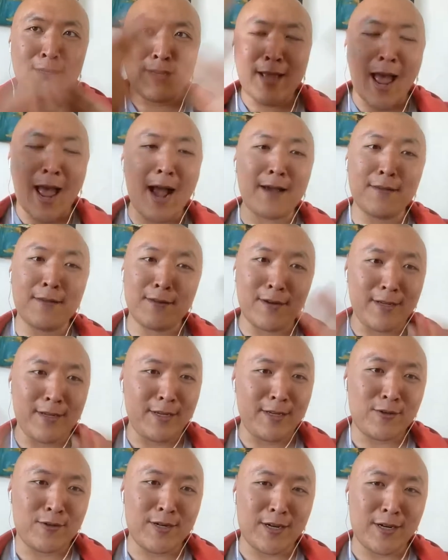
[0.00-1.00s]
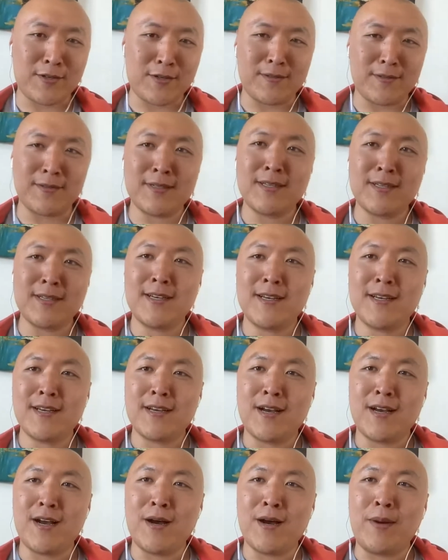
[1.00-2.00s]
hackathon introduction,
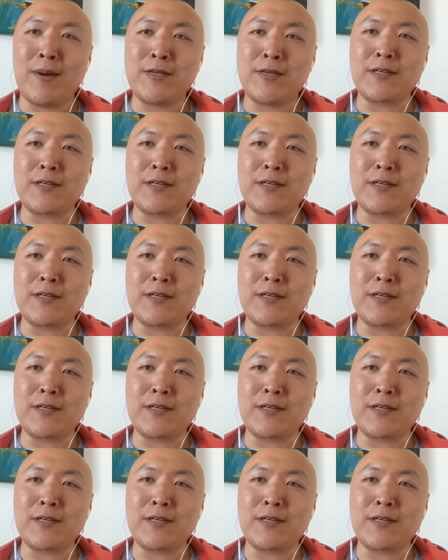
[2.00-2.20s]
I